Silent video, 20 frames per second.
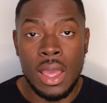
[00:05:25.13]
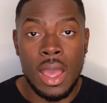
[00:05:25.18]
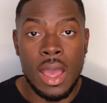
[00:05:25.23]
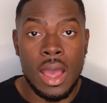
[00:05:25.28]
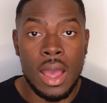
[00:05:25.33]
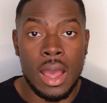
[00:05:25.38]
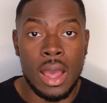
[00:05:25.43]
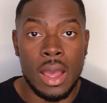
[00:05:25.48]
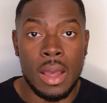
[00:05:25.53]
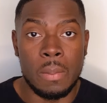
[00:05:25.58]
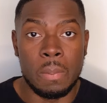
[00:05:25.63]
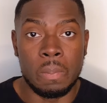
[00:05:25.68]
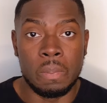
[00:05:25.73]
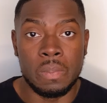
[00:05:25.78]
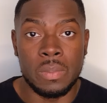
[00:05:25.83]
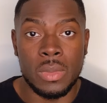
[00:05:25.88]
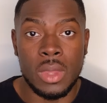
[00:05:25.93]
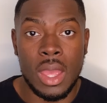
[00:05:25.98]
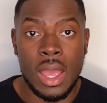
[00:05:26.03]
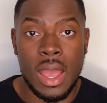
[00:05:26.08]

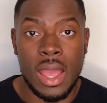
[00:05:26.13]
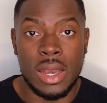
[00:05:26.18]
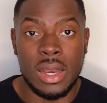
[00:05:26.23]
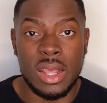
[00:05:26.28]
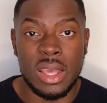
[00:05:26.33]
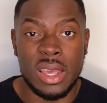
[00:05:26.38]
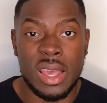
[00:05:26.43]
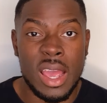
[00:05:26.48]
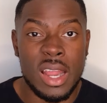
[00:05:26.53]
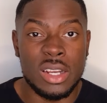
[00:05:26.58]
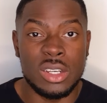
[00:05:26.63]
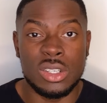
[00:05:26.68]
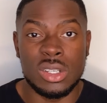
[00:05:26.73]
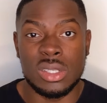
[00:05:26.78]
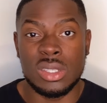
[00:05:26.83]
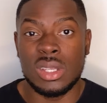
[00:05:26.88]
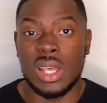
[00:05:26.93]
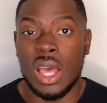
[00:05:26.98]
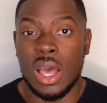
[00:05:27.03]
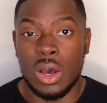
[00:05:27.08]
And it kind of
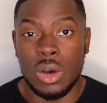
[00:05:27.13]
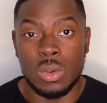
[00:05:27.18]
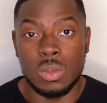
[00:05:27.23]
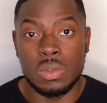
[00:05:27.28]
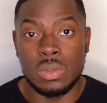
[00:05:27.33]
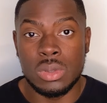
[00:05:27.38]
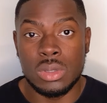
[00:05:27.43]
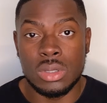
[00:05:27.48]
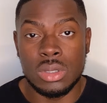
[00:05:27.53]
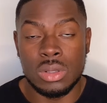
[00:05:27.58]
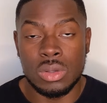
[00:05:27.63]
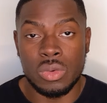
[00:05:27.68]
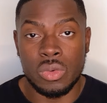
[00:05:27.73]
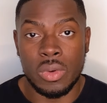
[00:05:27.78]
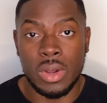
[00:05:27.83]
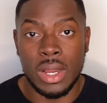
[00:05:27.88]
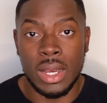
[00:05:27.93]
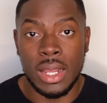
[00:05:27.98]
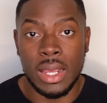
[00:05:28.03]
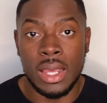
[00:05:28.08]
just helps,
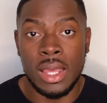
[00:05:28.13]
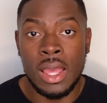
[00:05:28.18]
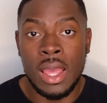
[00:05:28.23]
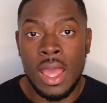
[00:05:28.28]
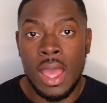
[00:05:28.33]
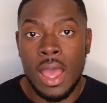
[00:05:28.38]
really.